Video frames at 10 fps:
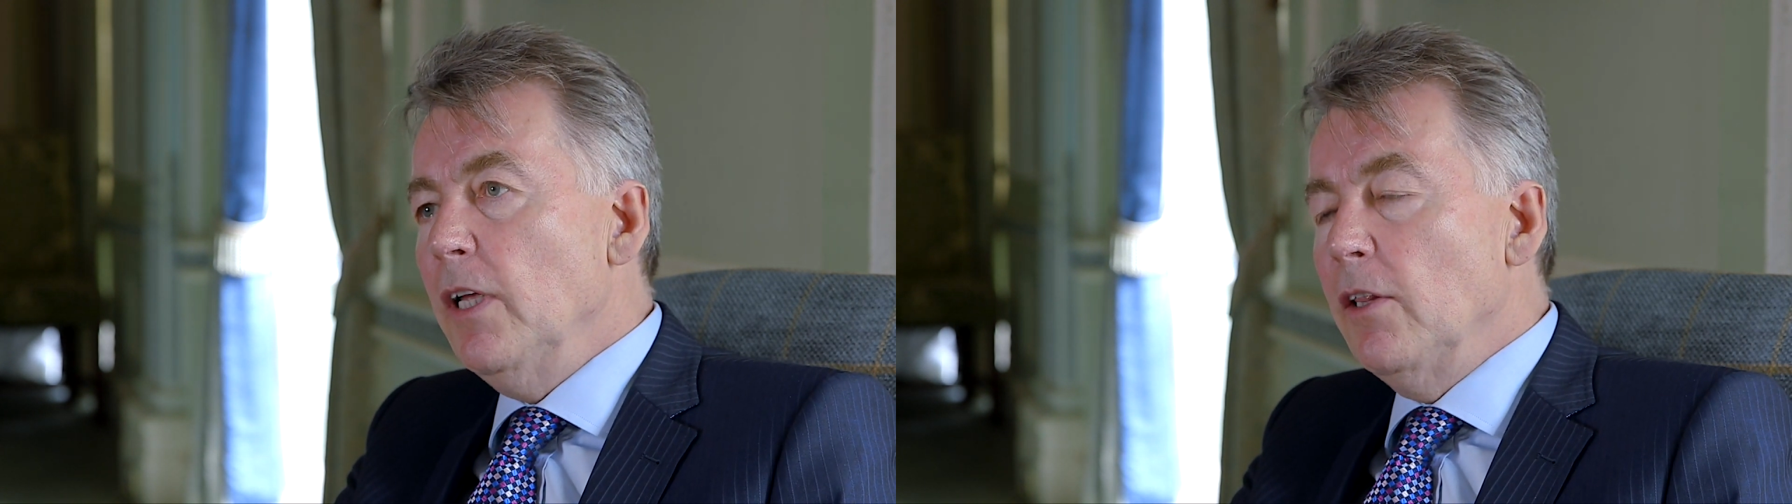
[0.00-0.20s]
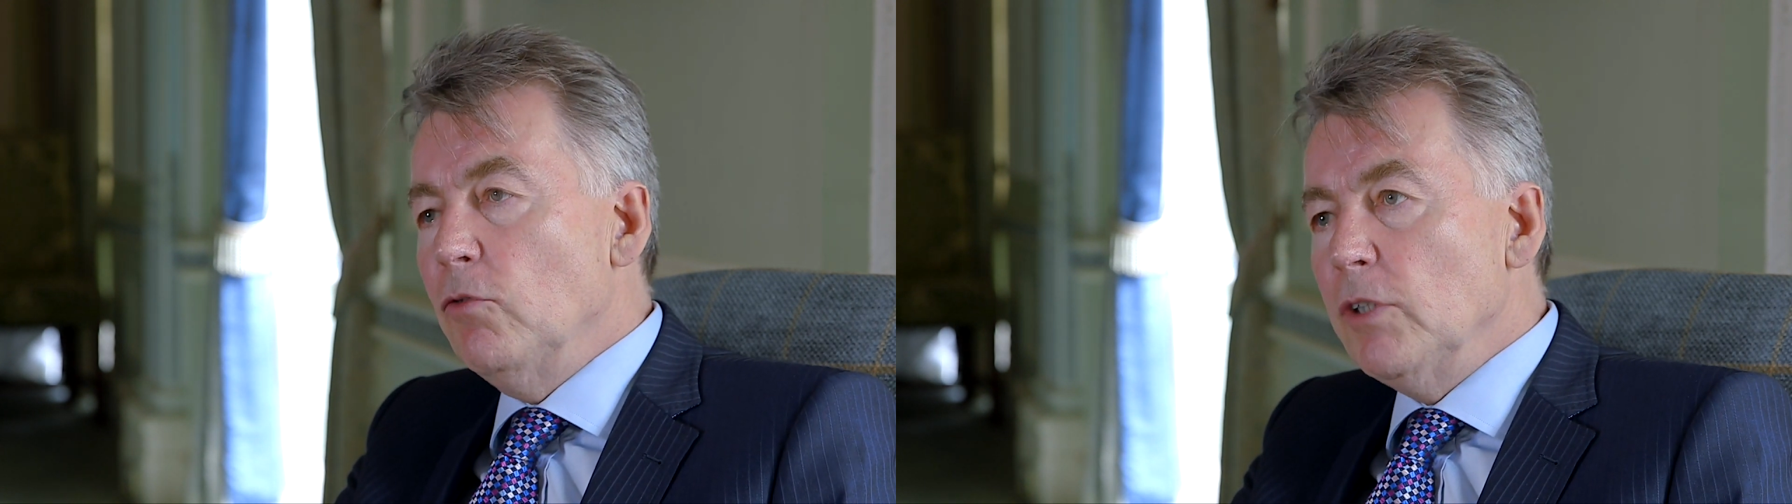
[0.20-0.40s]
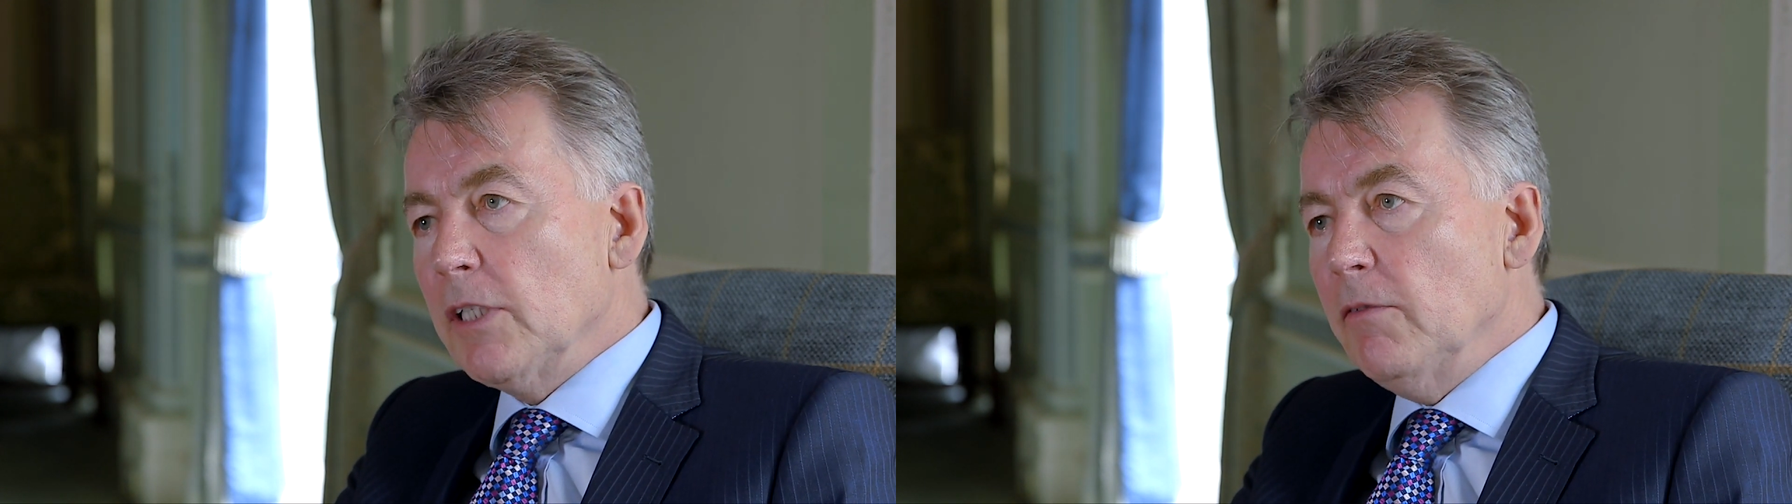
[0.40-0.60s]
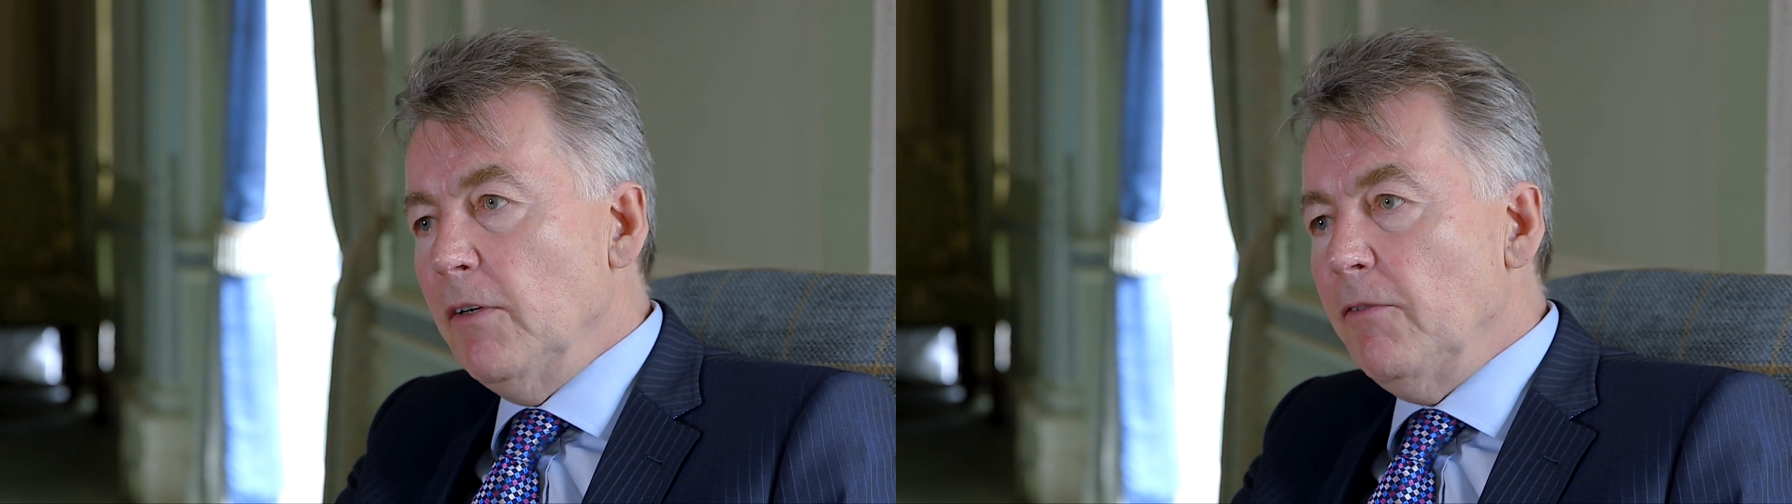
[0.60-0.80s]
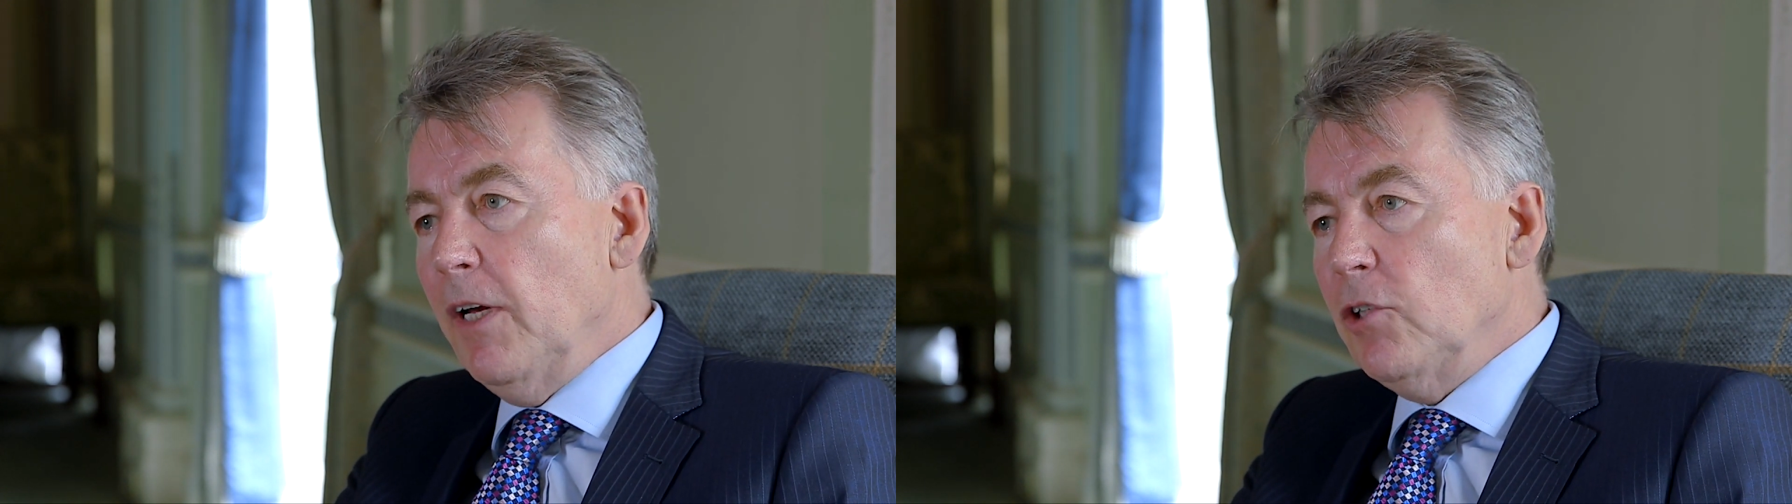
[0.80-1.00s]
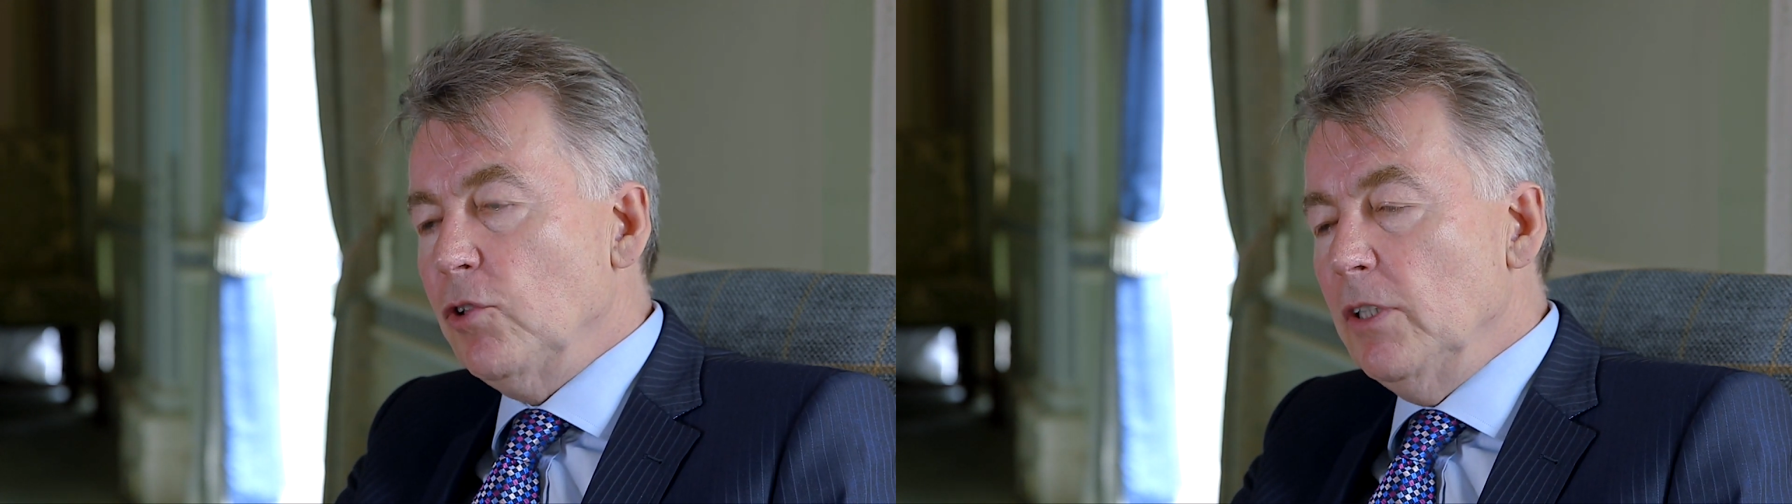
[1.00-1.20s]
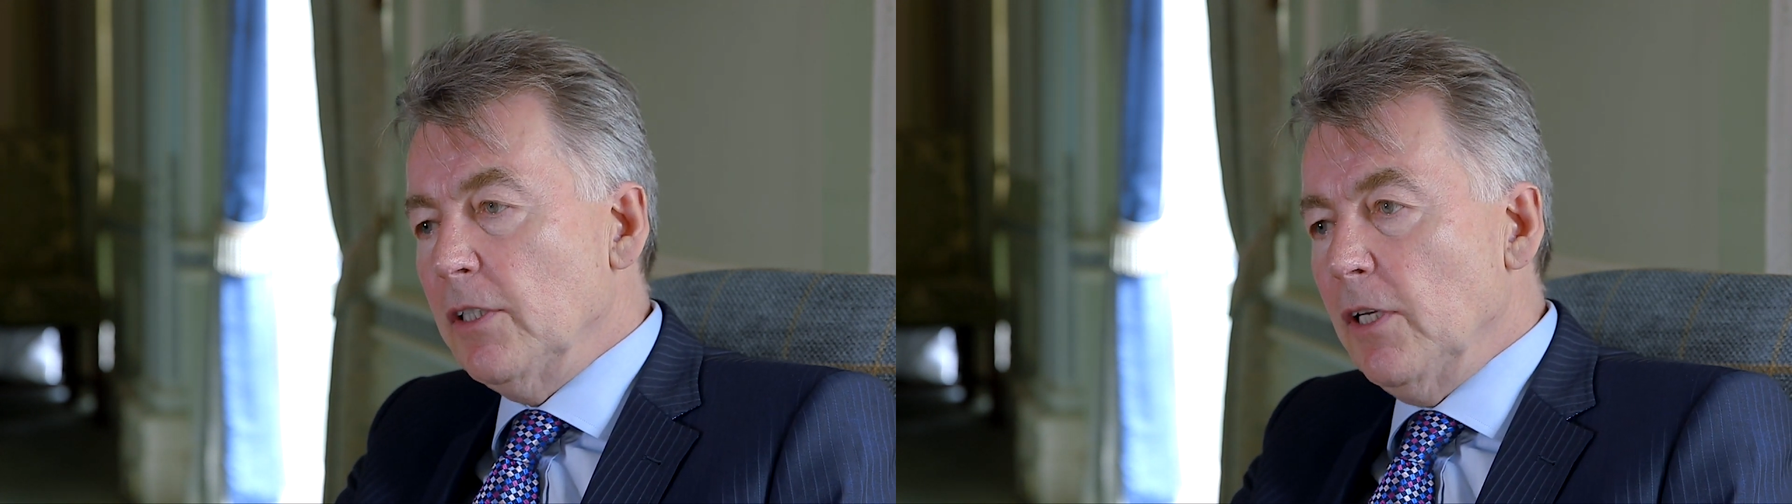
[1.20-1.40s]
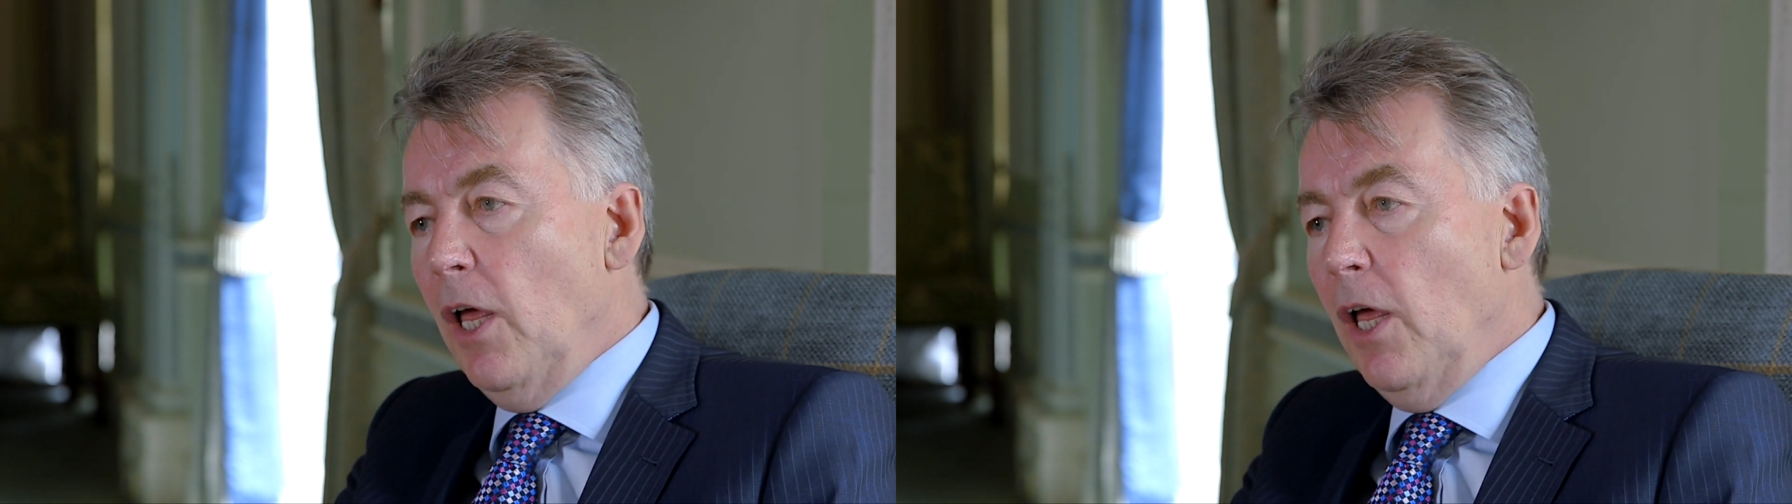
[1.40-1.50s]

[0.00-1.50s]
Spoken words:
and the risk of infection is